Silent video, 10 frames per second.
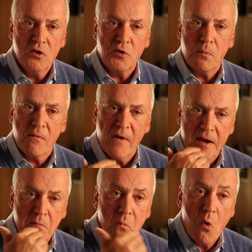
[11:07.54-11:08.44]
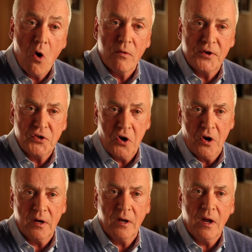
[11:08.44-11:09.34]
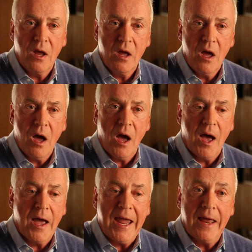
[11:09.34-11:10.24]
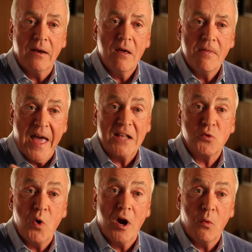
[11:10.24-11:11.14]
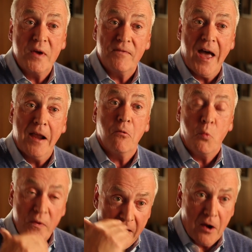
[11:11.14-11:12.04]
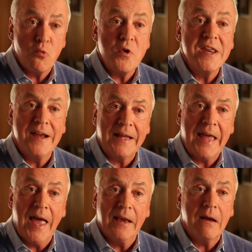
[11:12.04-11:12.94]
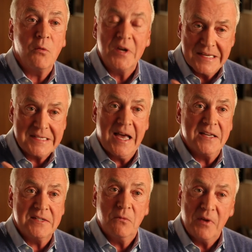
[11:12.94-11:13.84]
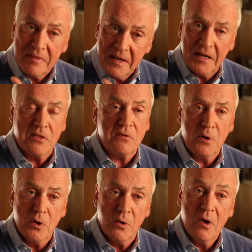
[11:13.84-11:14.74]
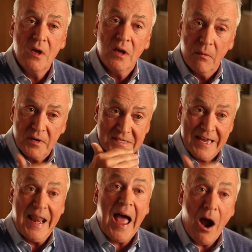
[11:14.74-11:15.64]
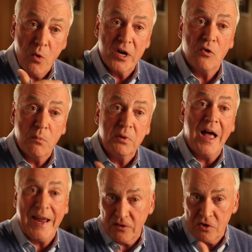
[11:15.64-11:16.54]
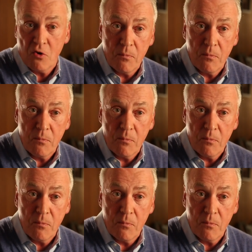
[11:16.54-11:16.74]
to provide more return. And that's where we've got to read it again. We discuss it, we think it through, and we decide how we're going to apply it to your